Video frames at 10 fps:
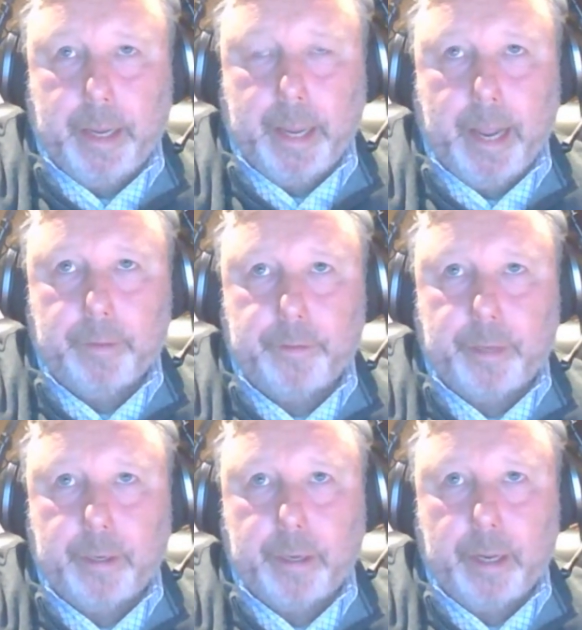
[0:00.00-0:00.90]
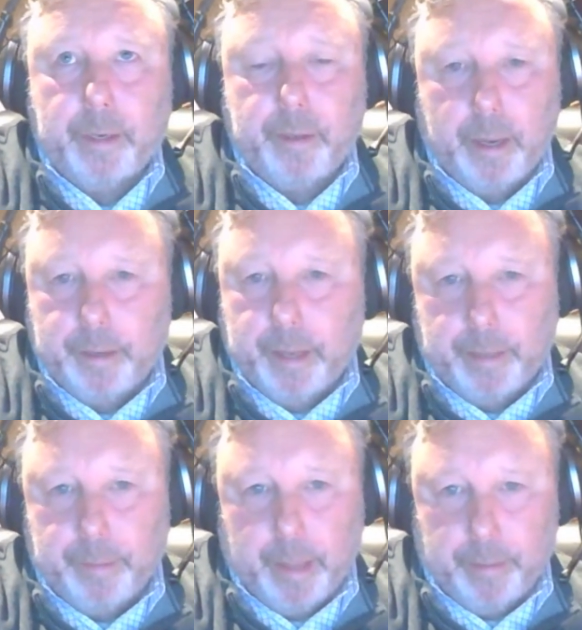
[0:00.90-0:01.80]
accounts, and
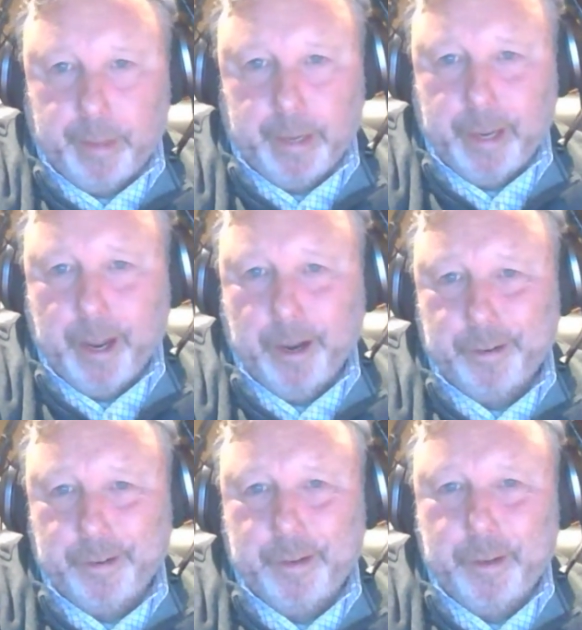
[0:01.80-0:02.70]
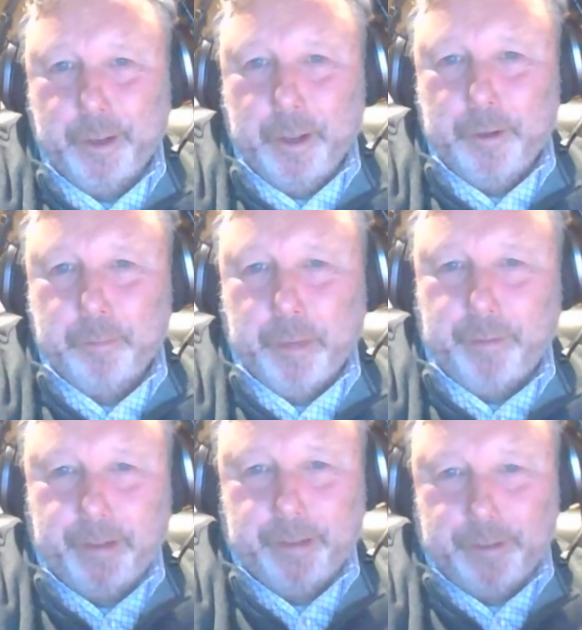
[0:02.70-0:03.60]
they can't. But